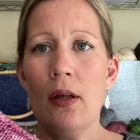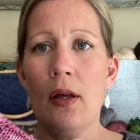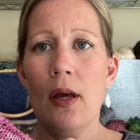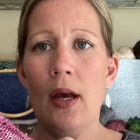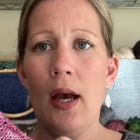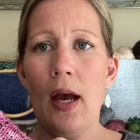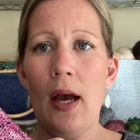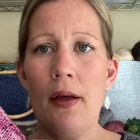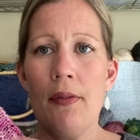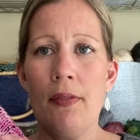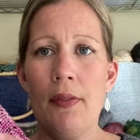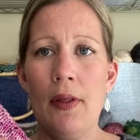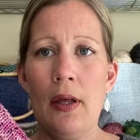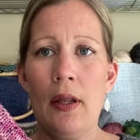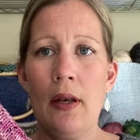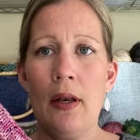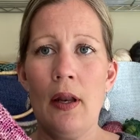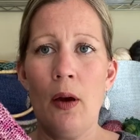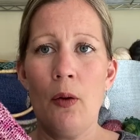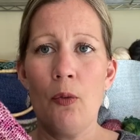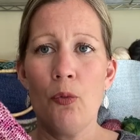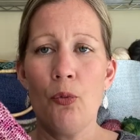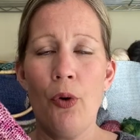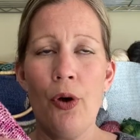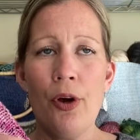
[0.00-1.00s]
And then
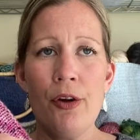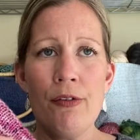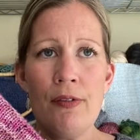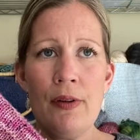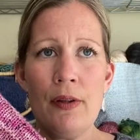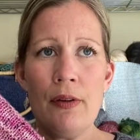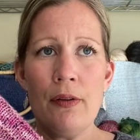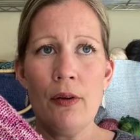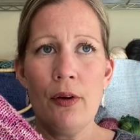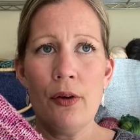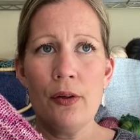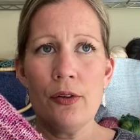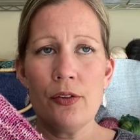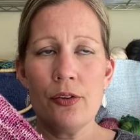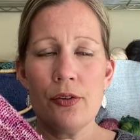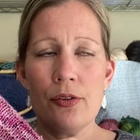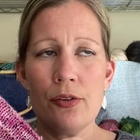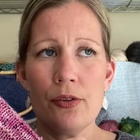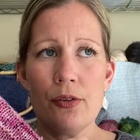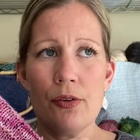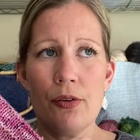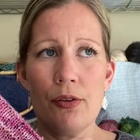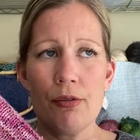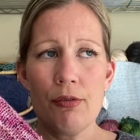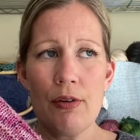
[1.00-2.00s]
I wove in
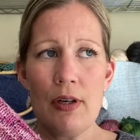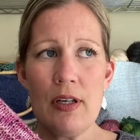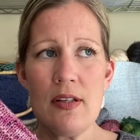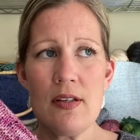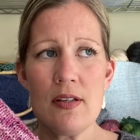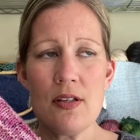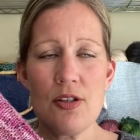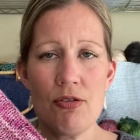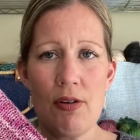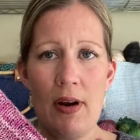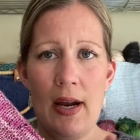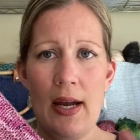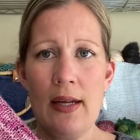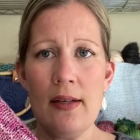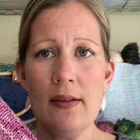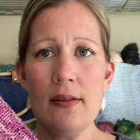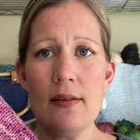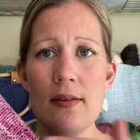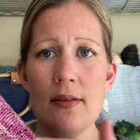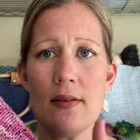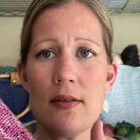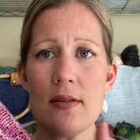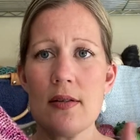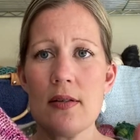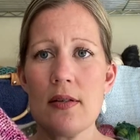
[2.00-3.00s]
those 3
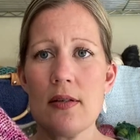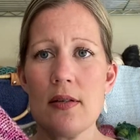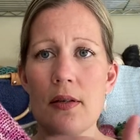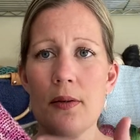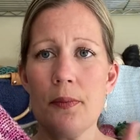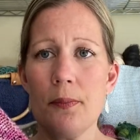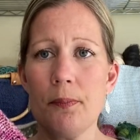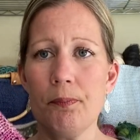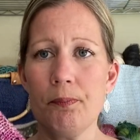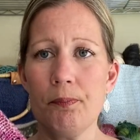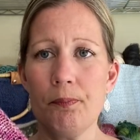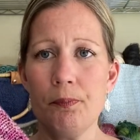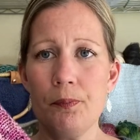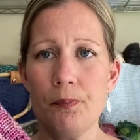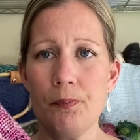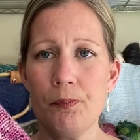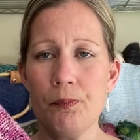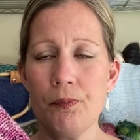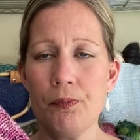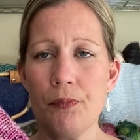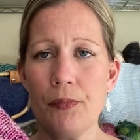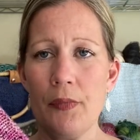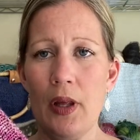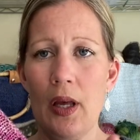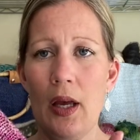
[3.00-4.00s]
strands,
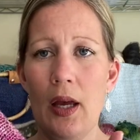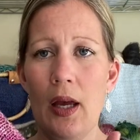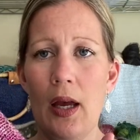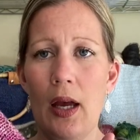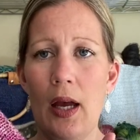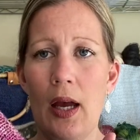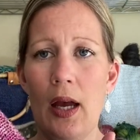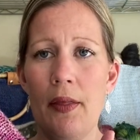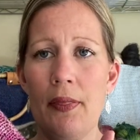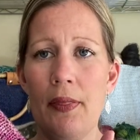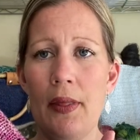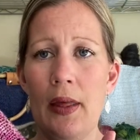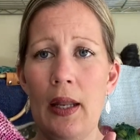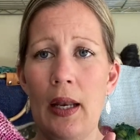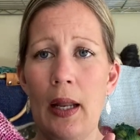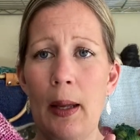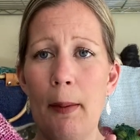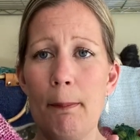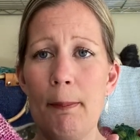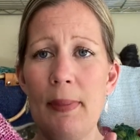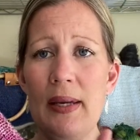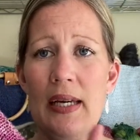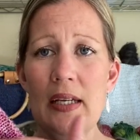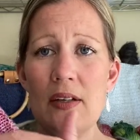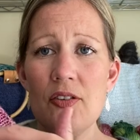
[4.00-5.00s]
and then I
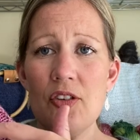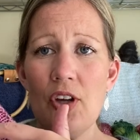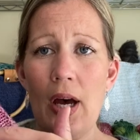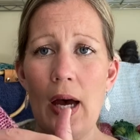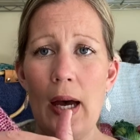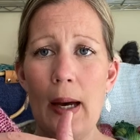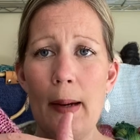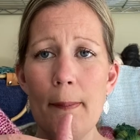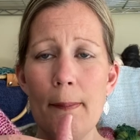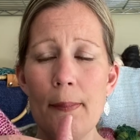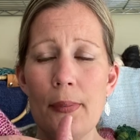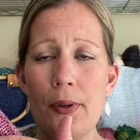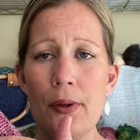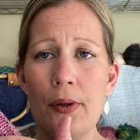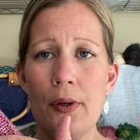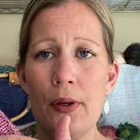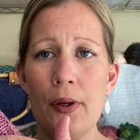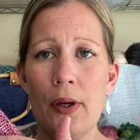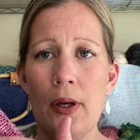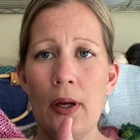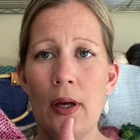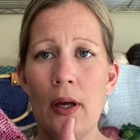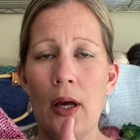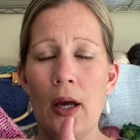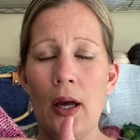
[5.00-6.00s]
picked up
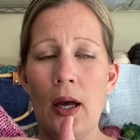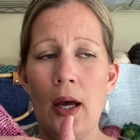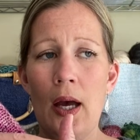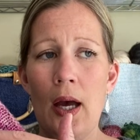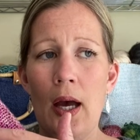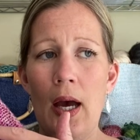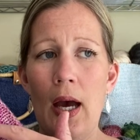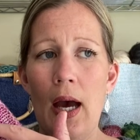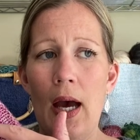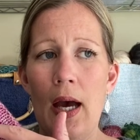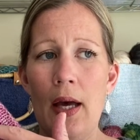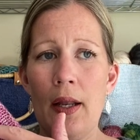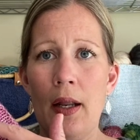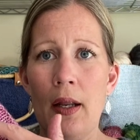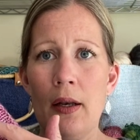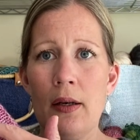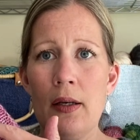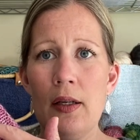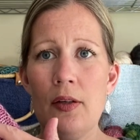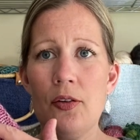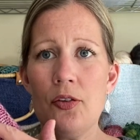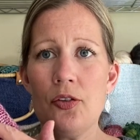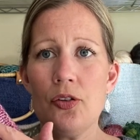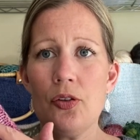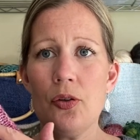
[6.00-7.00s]
and I
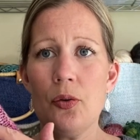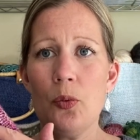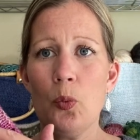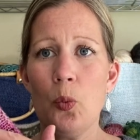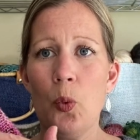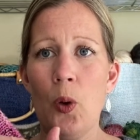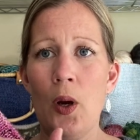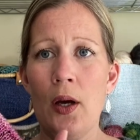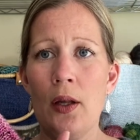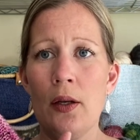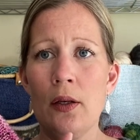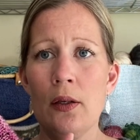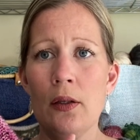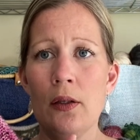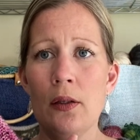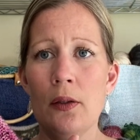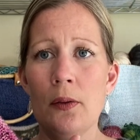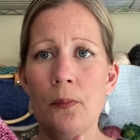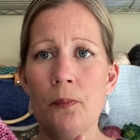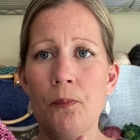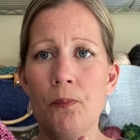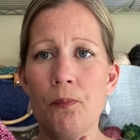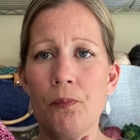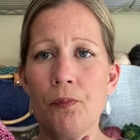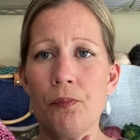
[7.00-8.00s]
knit one,
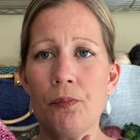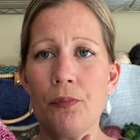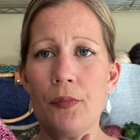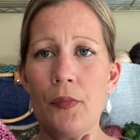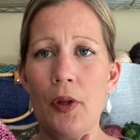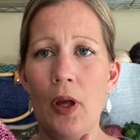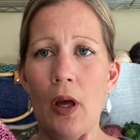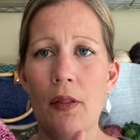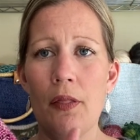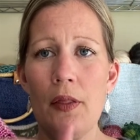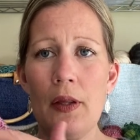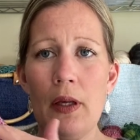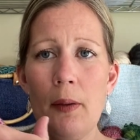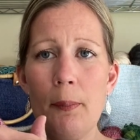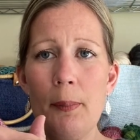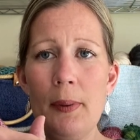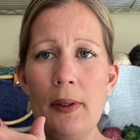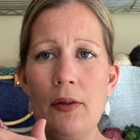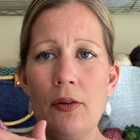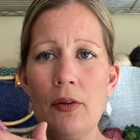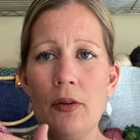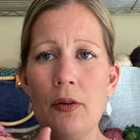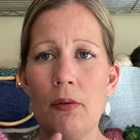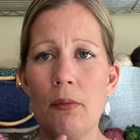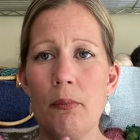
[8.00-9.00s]
I think I
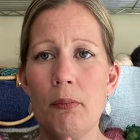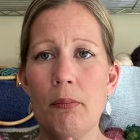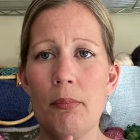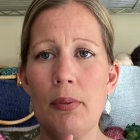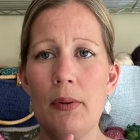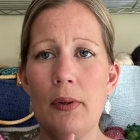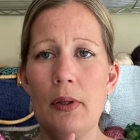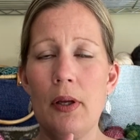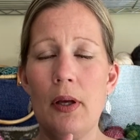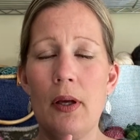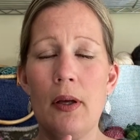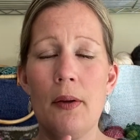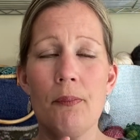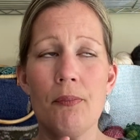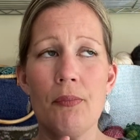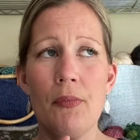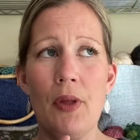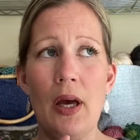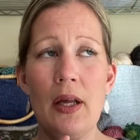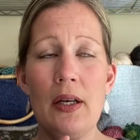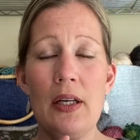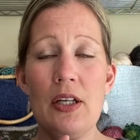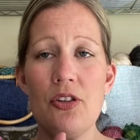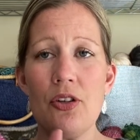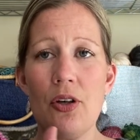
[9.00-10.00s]
picked, I
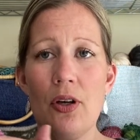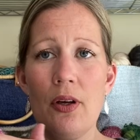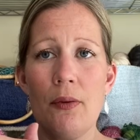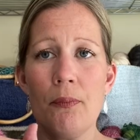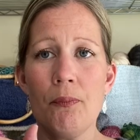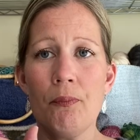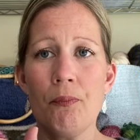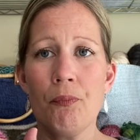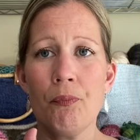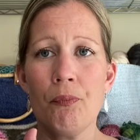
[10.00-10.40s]
knit a